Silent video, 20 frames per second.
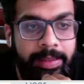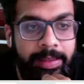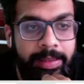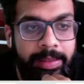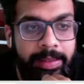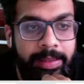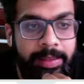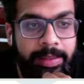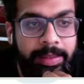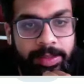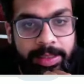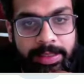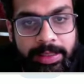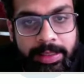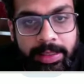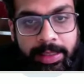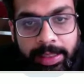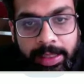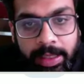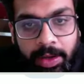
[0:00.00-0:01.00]
was
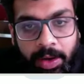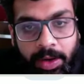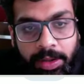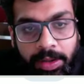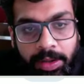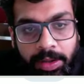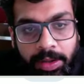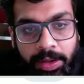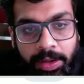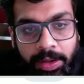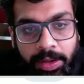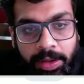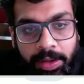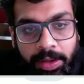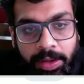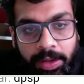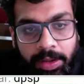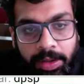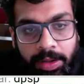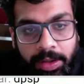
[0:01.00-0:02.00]
recently launched,
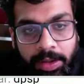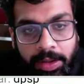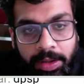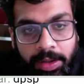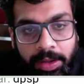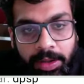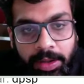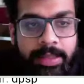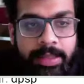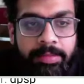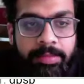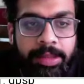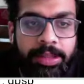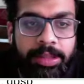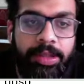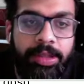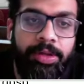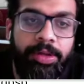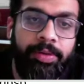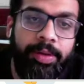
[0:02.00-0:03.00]
the National
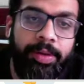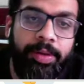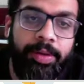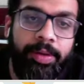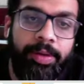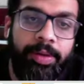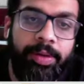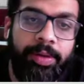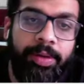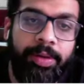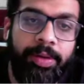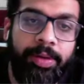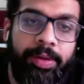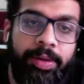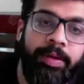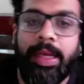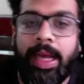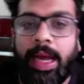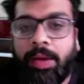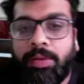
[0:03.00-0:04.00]
Mission to Improve
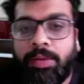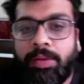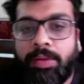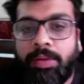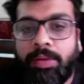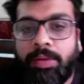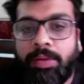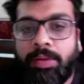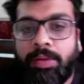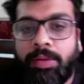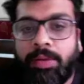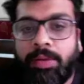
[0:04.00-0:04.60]
Learning Outcomes